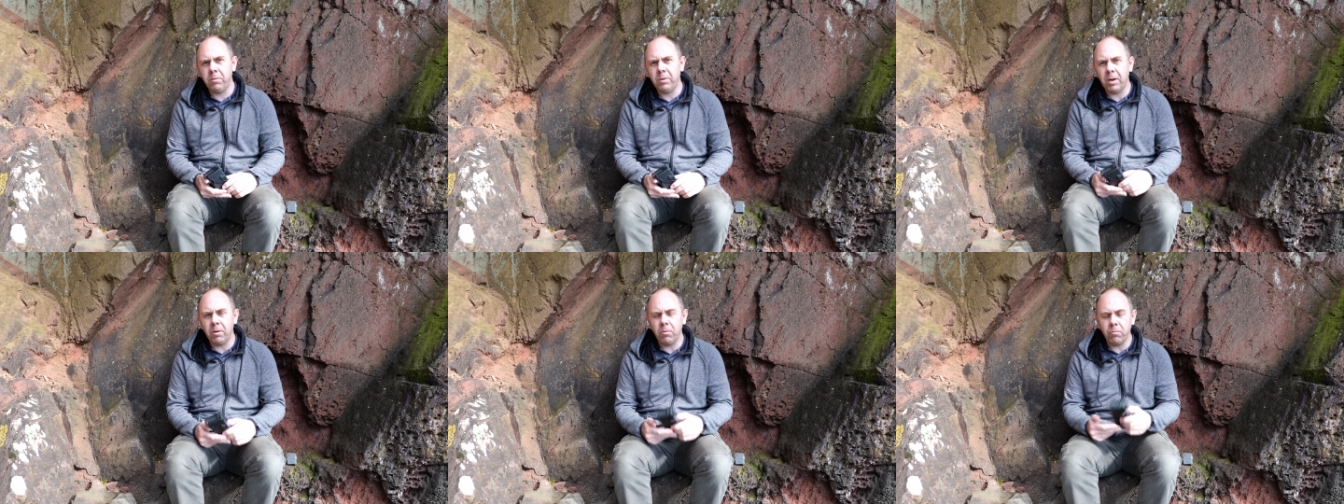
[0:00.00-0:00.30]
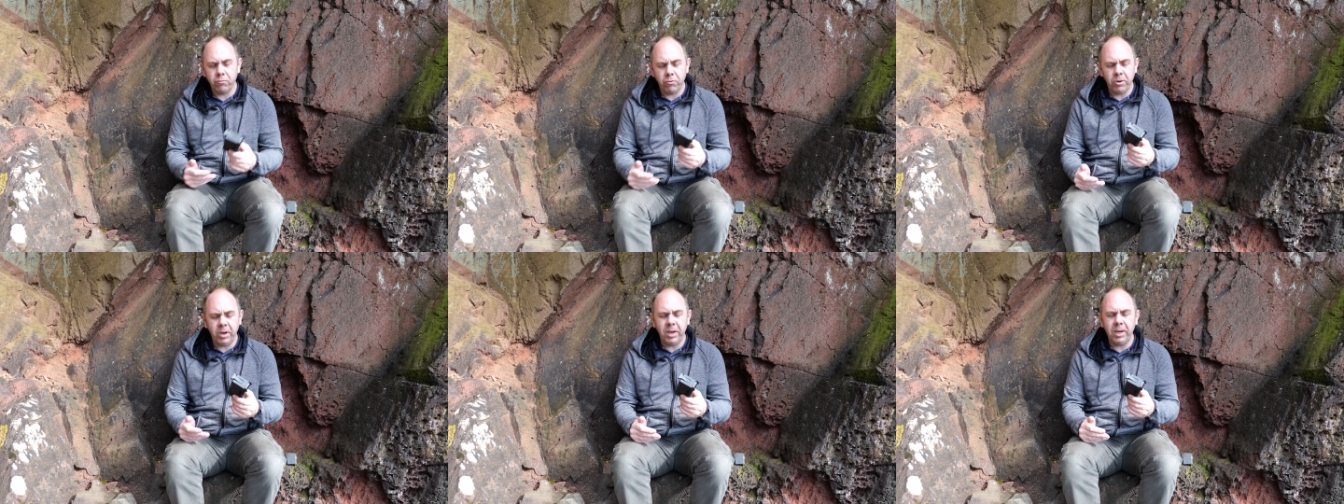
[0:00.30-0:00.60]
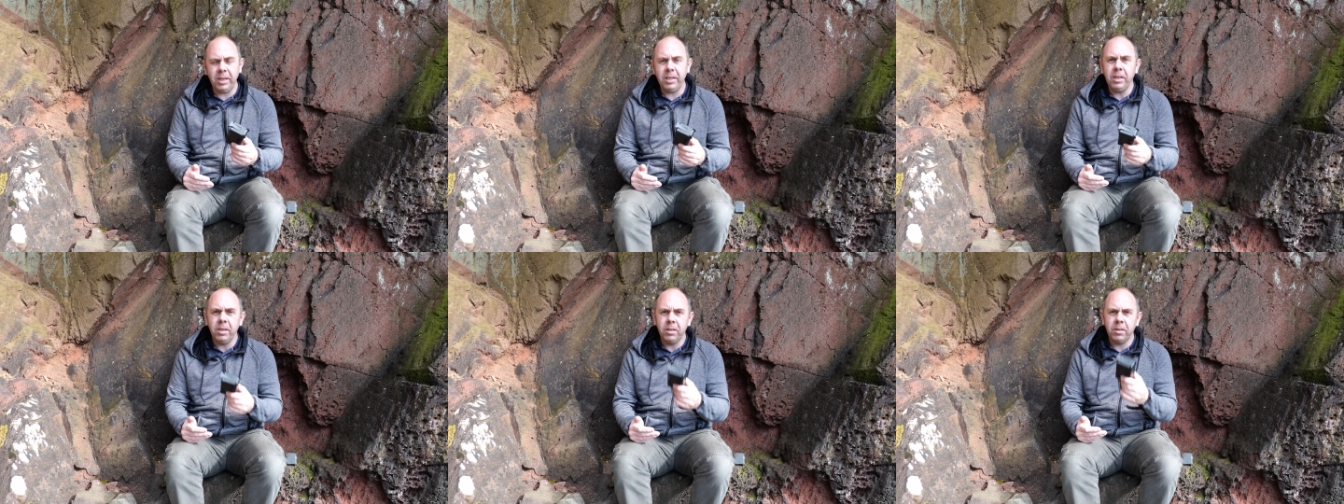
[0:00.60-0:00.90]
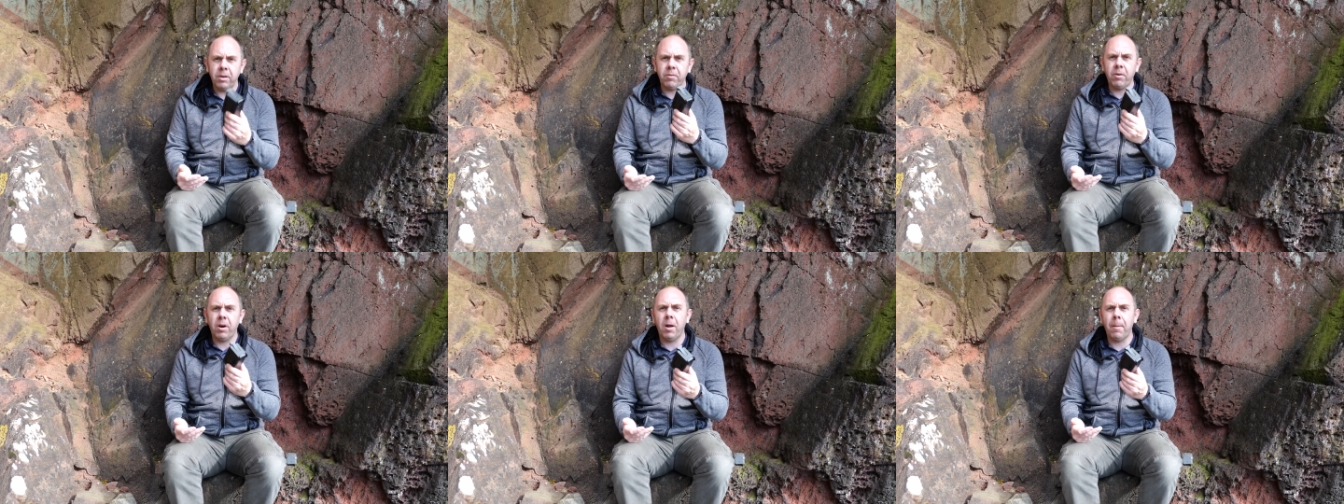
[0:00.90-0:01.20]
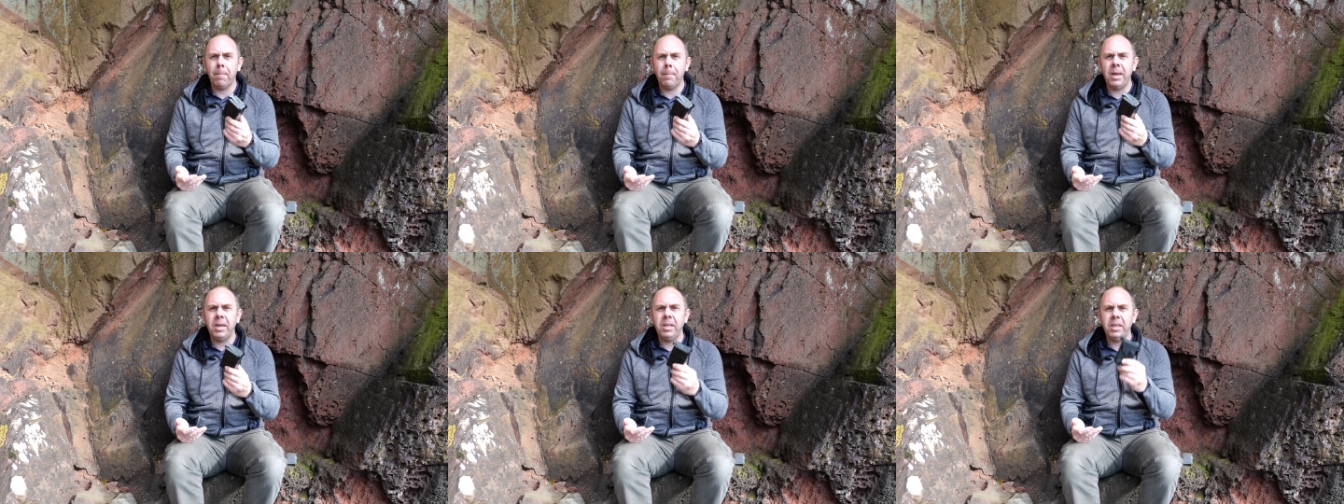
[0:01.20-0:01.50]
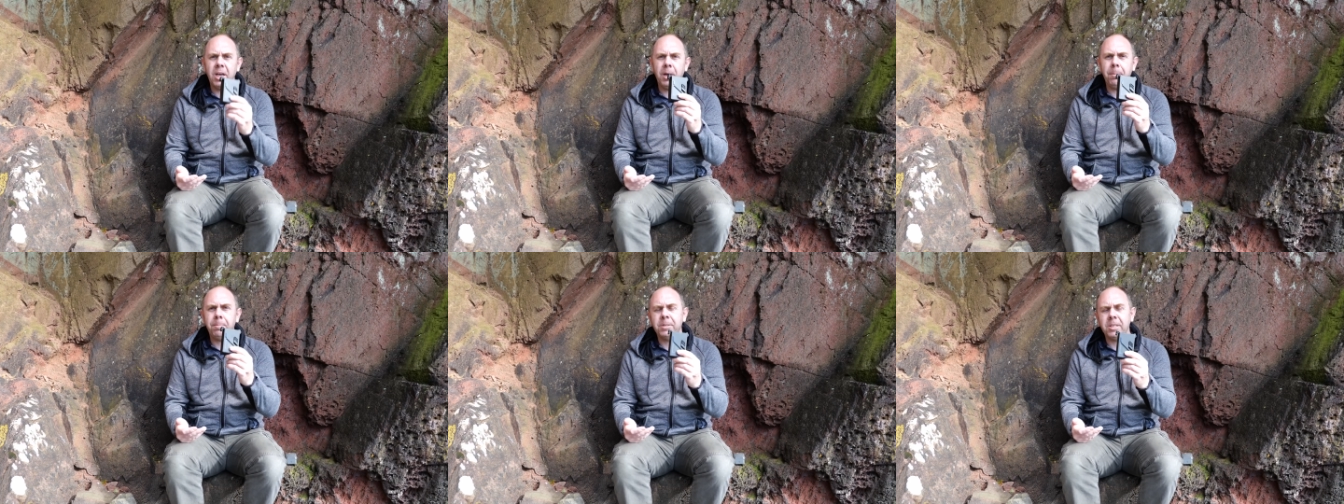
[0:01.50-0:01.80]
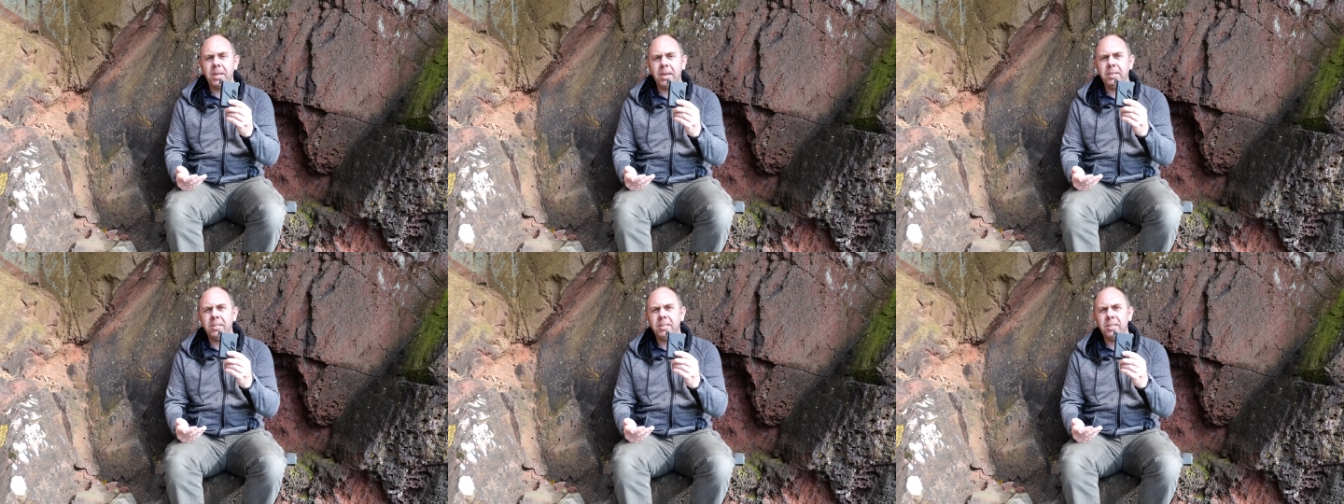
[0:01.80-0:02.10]
Now, really, there aren't many
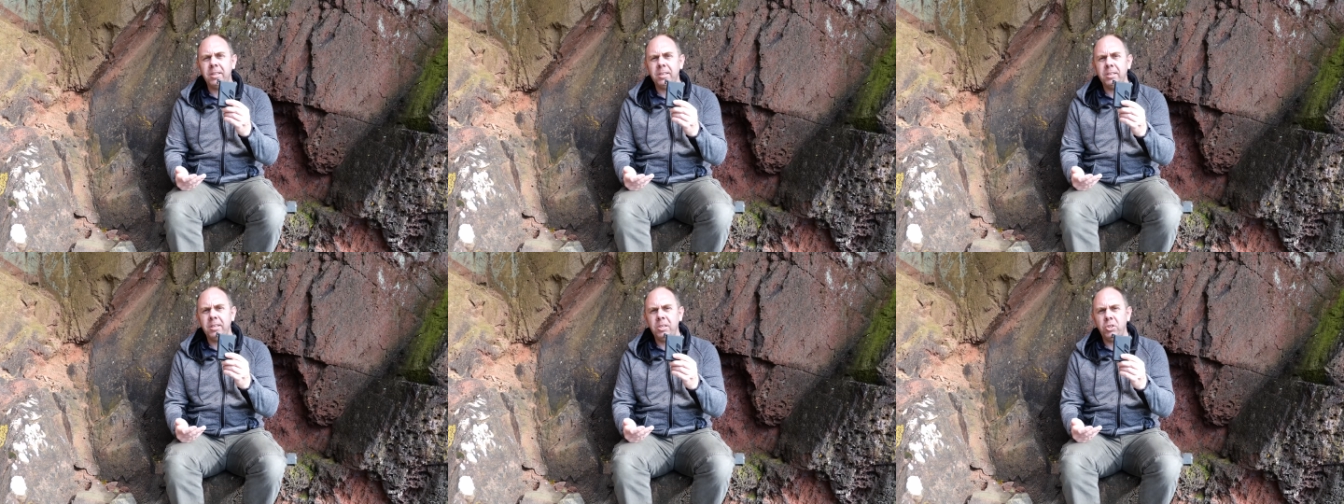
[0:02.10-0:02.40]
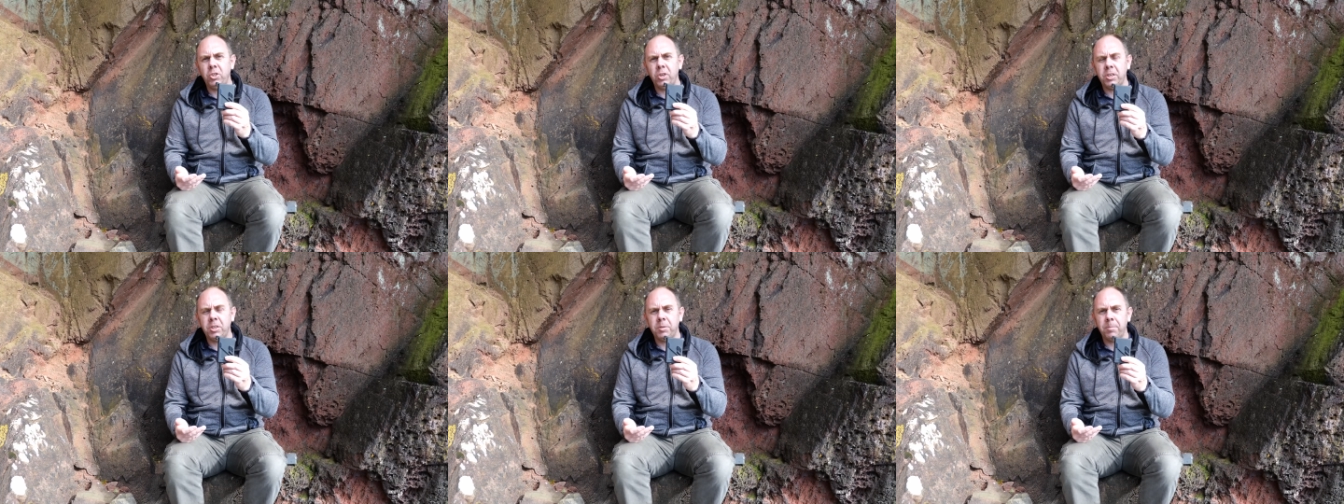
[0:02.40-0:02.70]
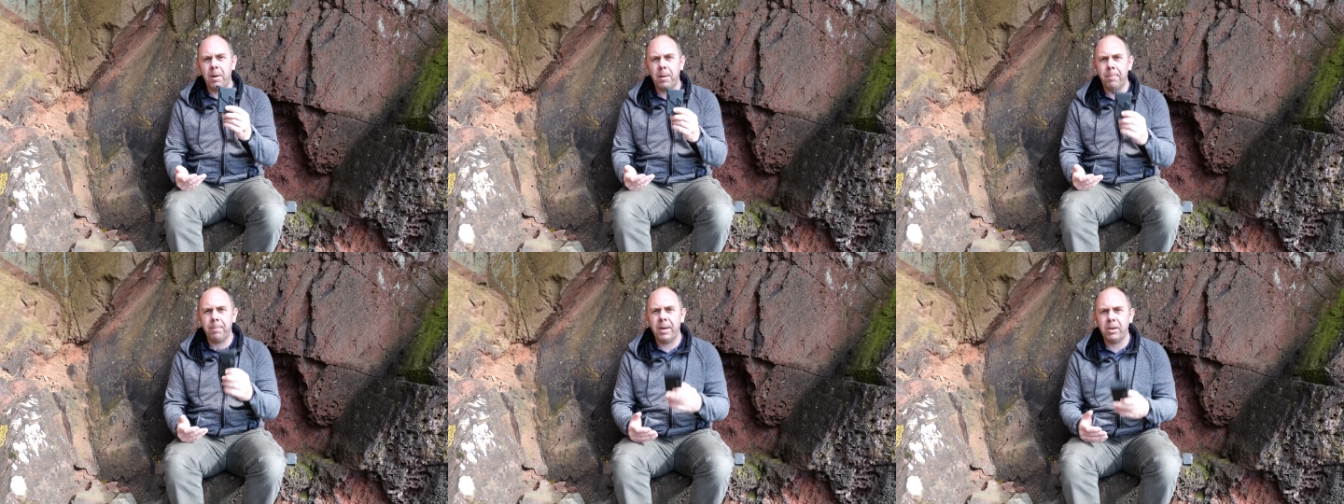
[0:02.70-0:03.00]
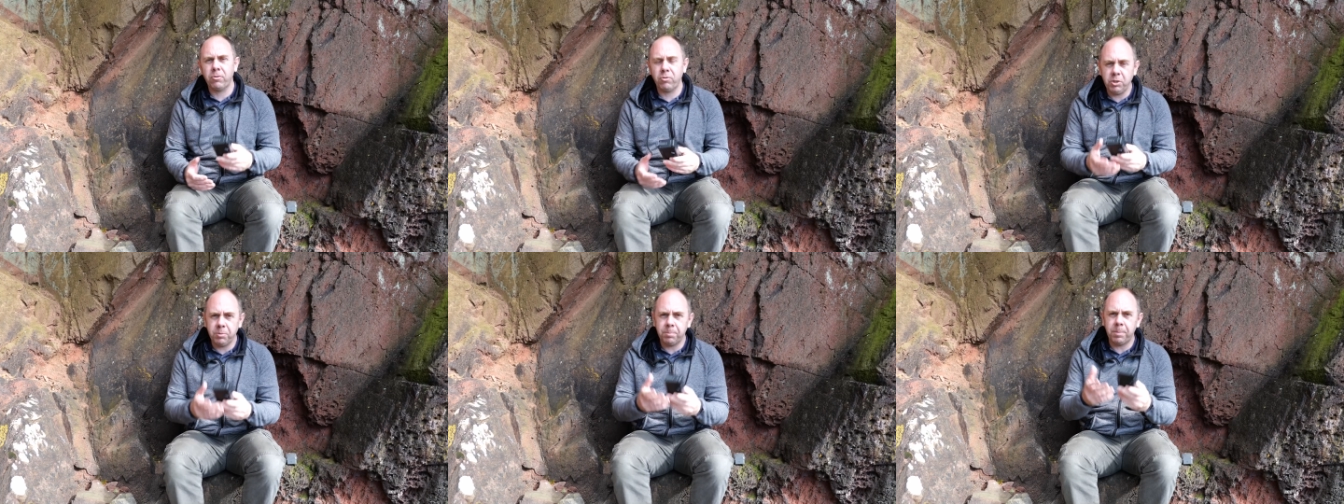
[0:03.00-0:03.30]
upsides to the DJI Smart batteries,